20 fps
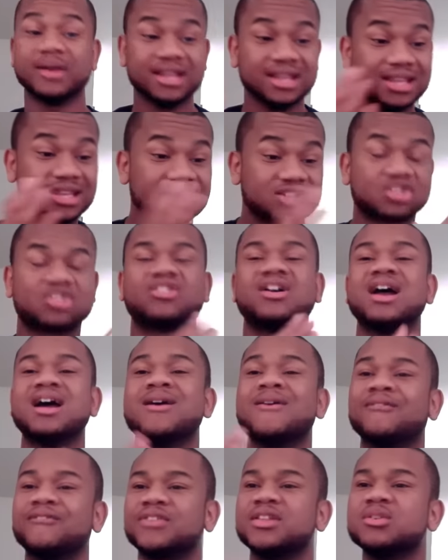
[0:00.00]
Each
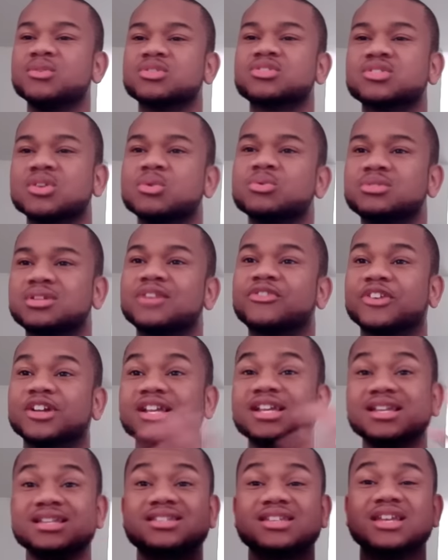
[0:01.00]
crowd feels so different.
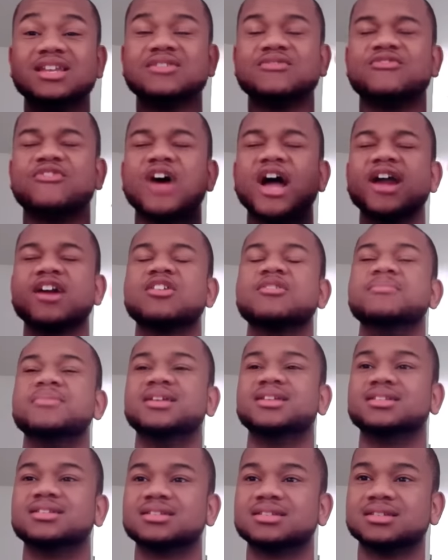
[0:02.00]
Each
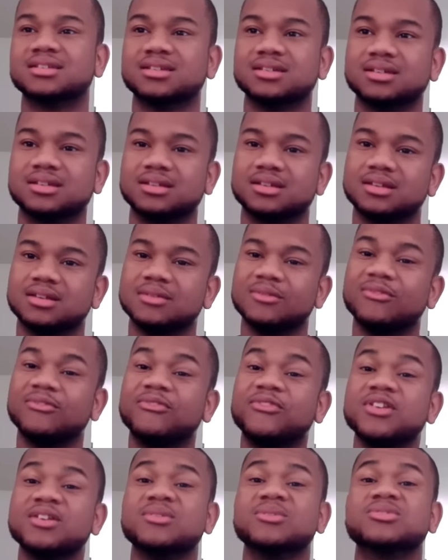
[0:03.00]
environment
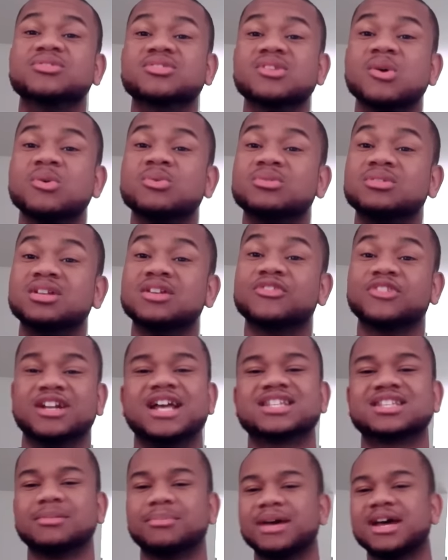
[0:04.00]
feels so different.
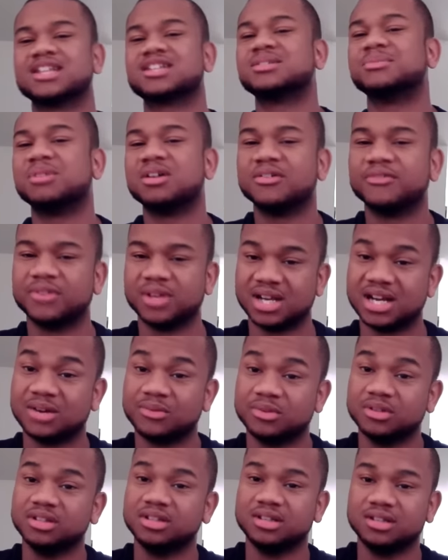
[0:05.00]
As a basketball fan, I
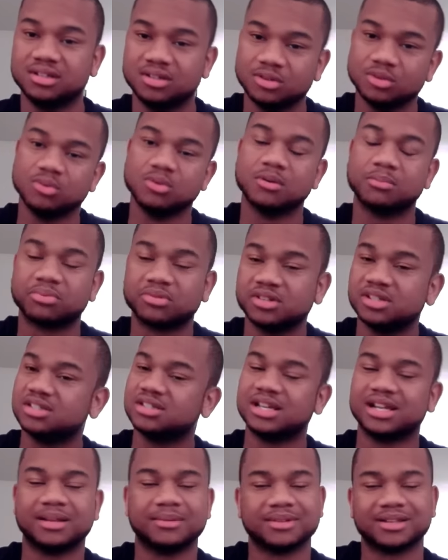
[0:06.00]
really do
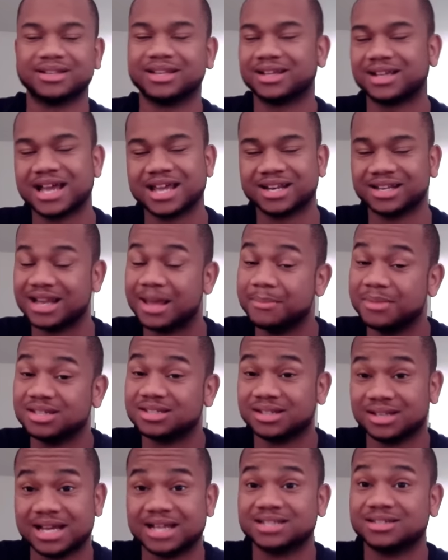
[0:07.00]
appreciate it. That
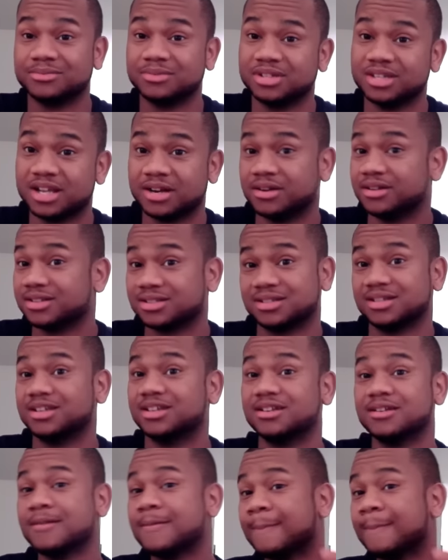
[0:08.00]
means a lot to me. I don't understand.